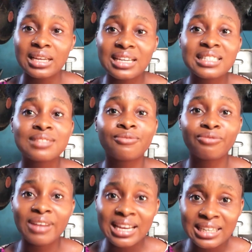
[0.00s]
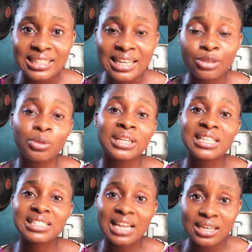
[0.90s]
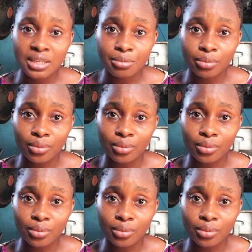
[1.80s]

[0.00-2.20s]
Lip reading: it's valid and understandable,